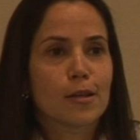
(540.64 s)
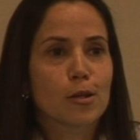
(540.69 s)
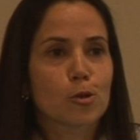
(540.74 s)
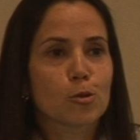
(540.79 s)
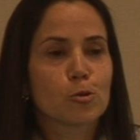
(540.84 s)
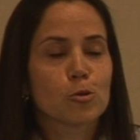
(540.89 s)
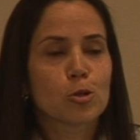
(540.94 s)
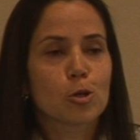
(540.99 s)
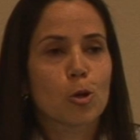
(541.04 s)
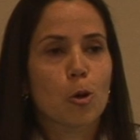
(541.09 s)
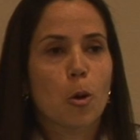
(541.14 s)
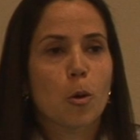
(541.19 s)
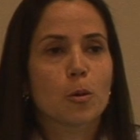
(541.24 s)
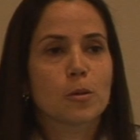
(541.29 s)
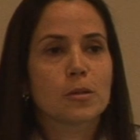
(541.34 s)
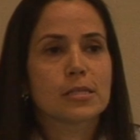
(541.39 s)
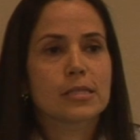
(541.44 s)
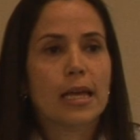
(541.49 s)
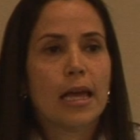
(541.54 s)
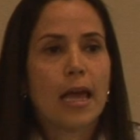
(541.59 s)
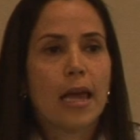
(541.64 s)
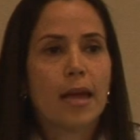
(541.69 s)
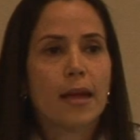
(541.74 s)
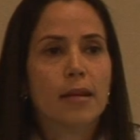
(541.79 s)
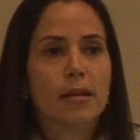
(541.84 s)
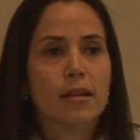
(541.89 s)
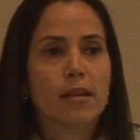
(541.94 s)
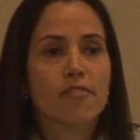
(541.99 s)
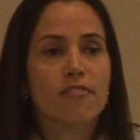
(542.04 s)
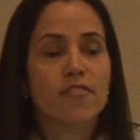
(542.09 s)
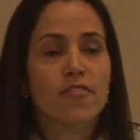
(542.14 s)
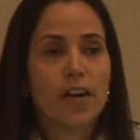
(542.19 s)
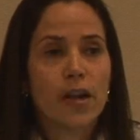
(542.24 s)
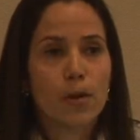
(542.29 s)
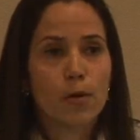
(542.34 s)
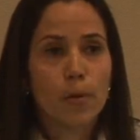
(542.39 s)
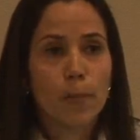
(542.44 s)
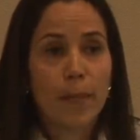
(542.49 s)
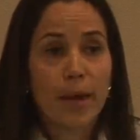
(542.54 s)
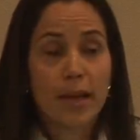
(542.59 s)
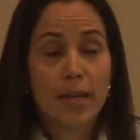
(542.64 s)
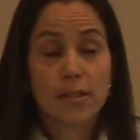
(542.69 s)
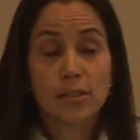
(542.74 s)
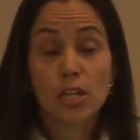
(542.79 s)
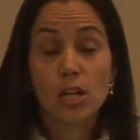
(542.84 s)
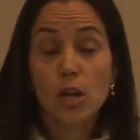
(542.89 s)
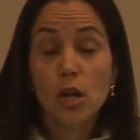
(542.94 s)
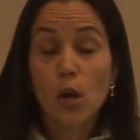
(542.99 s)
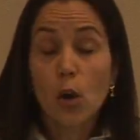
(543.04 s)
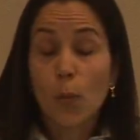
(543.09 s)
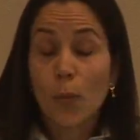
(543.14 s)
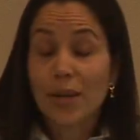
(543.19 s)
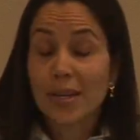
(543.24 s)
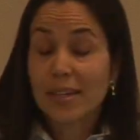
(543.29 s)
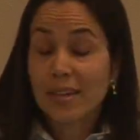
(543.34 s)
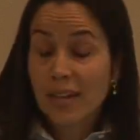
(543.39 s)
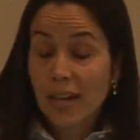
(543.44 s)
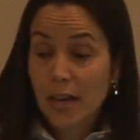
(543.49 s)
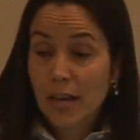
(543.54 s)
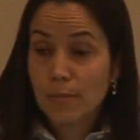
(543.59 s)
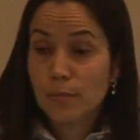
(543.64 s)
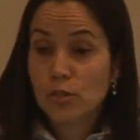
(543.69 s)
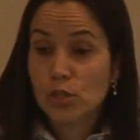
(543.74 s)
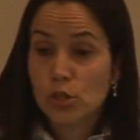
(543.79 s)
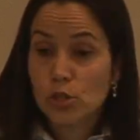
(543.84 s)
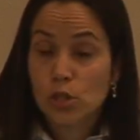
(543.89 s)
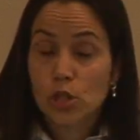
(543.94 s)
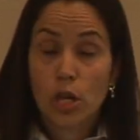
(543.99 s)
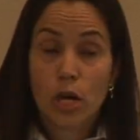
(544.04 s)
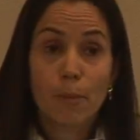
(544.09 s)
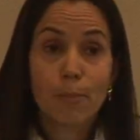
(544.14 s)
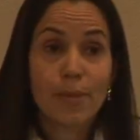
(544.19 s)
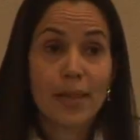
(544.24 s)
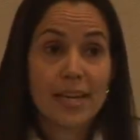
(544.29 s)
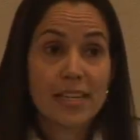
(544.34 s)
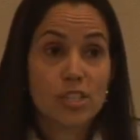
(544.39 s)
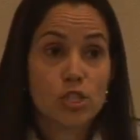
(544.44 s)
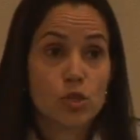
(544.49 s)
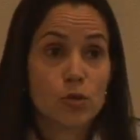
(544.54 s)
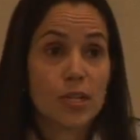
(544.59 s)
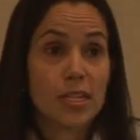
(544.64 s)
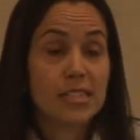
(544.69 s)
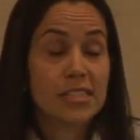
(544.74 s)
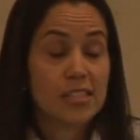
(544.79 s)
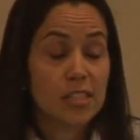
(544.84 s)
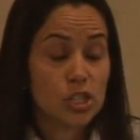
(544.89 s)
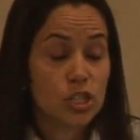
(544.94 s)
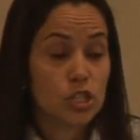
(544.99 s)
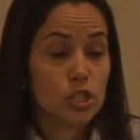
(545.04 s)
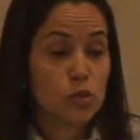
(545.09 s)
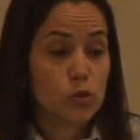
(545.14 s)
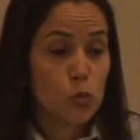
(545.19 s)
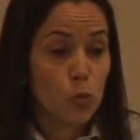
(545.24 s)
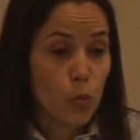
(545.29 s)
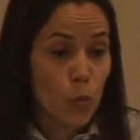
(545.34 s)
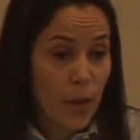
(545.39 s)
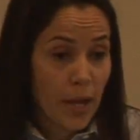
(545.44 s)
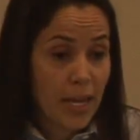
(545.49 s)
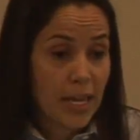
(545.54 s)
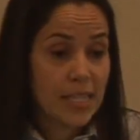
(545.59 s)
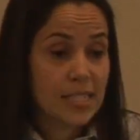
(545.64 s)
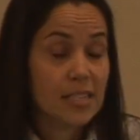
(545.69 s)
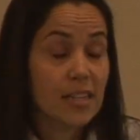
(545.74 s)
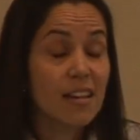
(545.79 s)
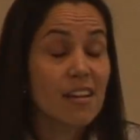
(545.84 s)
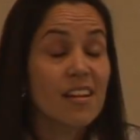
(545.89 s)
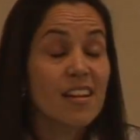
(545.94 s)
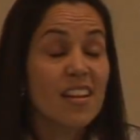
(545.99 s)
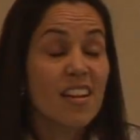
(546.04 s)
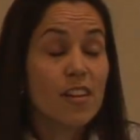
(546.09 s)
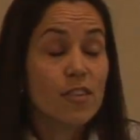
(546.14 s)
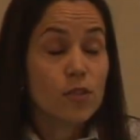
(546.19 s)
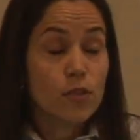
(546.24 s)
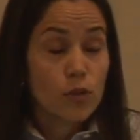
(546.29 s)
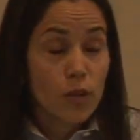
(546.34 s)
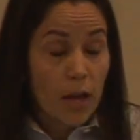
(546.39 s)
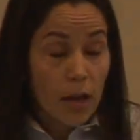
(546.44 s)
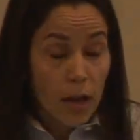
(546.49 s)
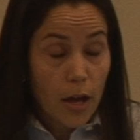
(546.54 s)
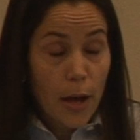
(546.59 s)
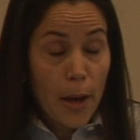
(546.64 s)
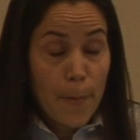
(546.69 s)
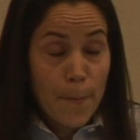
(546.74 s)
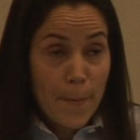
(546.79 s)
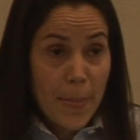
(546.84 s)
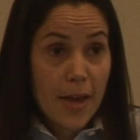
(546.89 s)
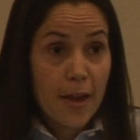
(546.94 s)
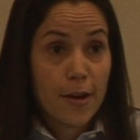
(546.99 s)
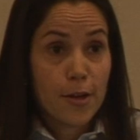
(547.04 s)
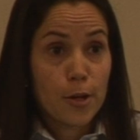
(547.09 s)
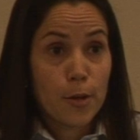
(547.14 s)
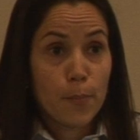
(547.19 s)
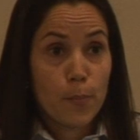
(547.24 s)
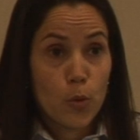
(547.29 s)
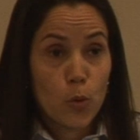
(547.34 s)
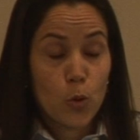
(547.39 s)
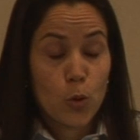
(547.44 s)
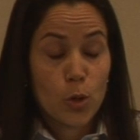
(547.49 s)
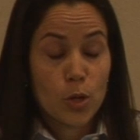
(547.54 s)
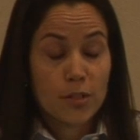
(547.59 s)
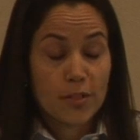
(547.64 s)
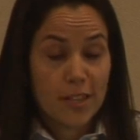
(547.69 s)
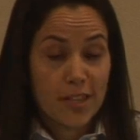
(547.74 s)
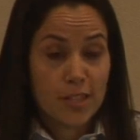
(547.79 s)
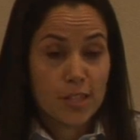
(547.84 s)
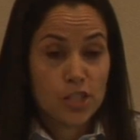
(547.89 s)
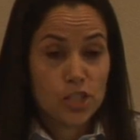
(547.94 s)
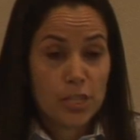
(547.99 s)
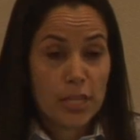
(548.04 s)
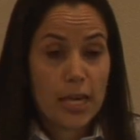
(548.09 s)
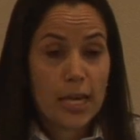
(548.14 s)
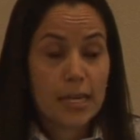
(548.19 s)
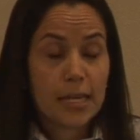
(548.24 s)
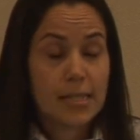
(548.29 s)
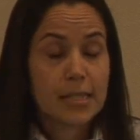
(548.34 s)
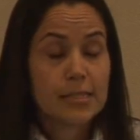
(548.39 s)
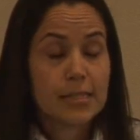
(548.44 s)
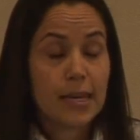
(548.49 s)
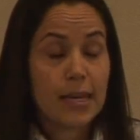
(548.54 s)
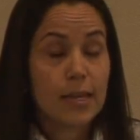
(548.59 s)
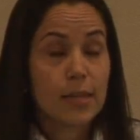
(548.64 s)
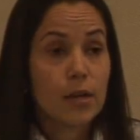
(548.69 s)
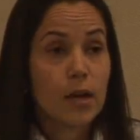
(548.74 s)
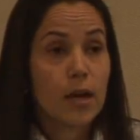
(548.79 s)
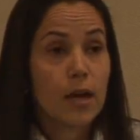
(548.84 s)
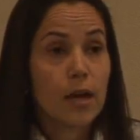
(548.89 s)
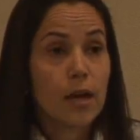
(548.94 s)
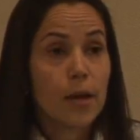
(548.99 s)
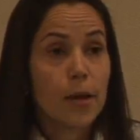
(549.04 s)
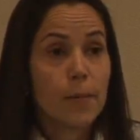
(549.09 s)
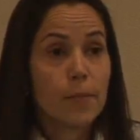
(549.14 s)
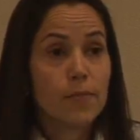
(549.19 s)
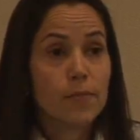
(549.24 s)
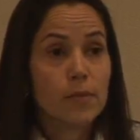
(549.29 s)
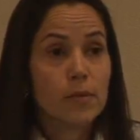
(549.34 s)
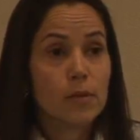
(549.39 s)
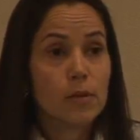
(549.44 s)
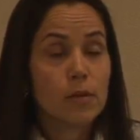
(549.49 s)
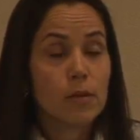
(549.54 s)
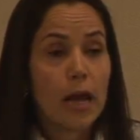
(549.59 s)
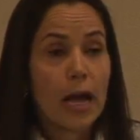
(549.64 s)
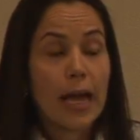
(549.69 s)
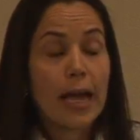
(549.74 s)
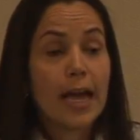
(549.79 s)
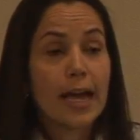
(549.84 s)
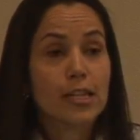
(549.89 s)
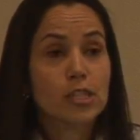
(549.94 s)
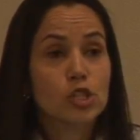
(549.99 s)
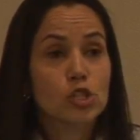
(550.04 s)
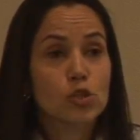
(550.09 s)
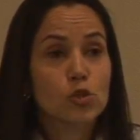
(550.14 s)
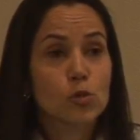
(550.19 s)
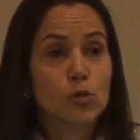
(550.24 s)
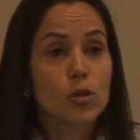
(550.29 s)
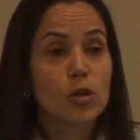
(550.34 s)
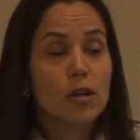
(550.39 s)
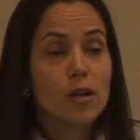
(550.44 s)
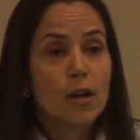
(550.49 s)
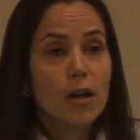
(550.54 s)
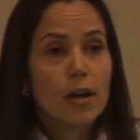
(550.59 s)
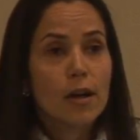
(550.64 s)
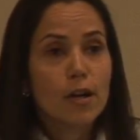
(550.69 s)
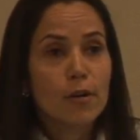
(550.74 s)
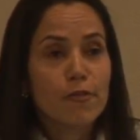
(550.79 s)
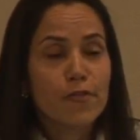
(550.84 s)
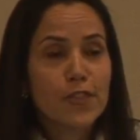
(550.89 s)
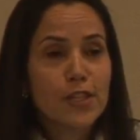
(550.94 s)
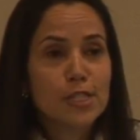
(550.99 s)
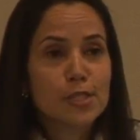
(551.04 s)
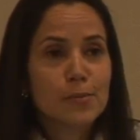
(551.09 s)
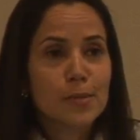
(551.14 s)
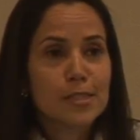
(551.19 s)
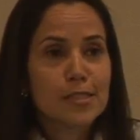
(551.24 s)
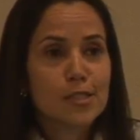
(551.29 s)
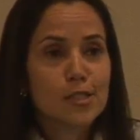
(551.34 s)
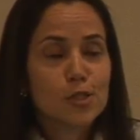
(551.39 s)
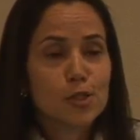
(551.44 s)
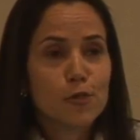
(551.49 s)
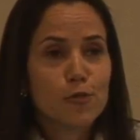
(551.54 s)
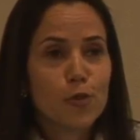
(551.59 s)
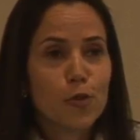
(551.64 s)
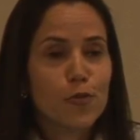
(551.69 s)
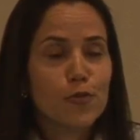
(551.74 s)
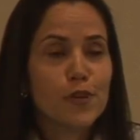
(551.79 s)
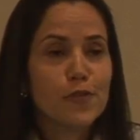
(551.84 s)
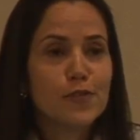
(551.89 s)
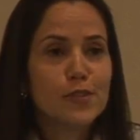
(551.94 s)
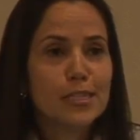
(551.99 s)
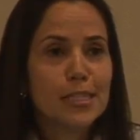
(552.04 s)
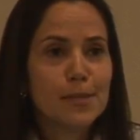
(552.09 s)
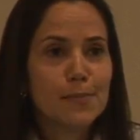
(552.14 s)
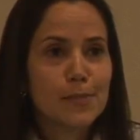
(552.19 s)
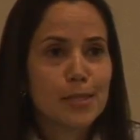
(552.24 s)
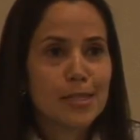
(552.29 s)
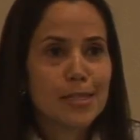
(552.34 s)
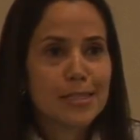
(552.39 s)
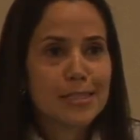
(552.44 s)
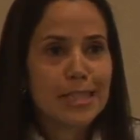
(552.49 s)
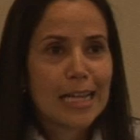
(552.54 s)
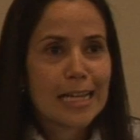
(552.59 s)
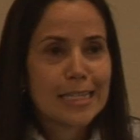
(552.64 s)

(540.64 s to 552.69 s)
than glucose and environment when it comes to complex traits such as weight uh, matter more than genetics and um, I had to convince my sister for 15 minutes